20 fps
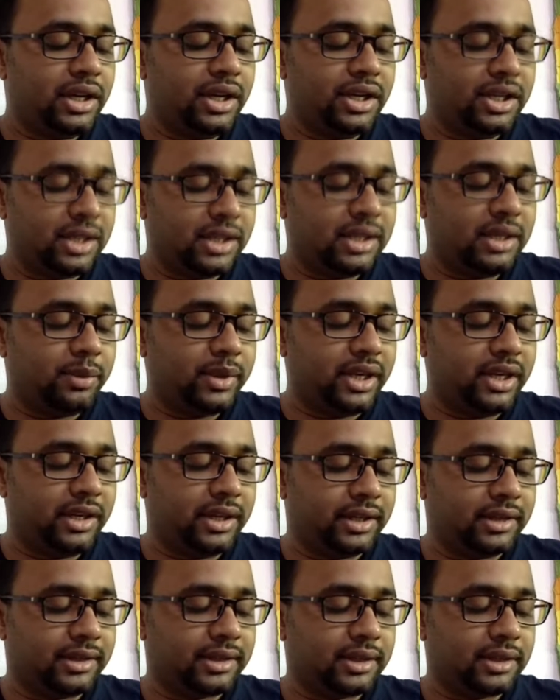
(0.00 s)

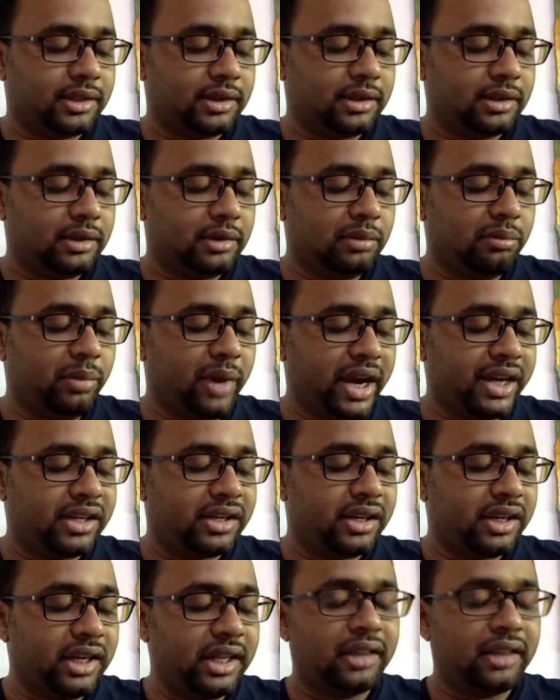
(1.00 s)
interdependence
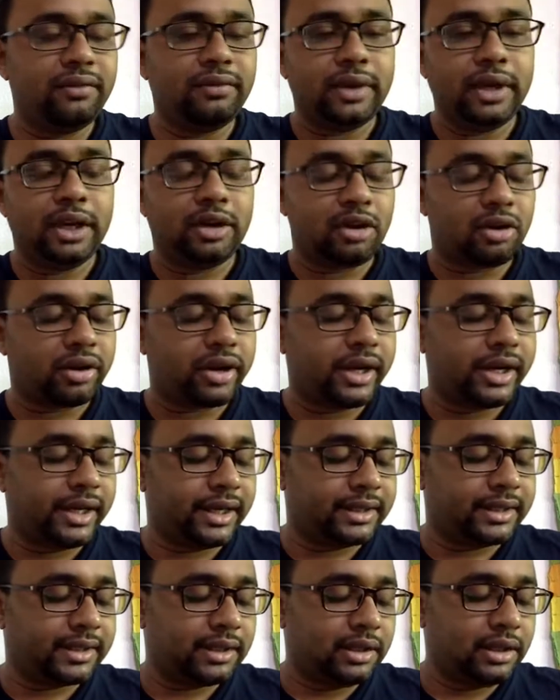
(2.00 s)
might help
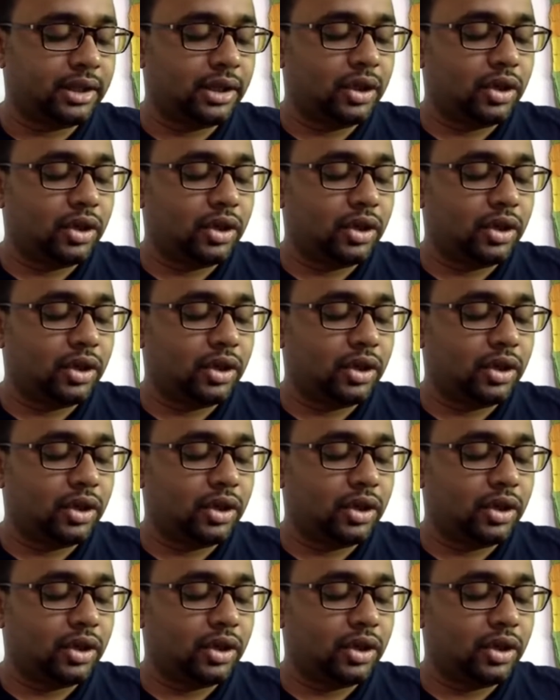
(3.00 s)
ecocritics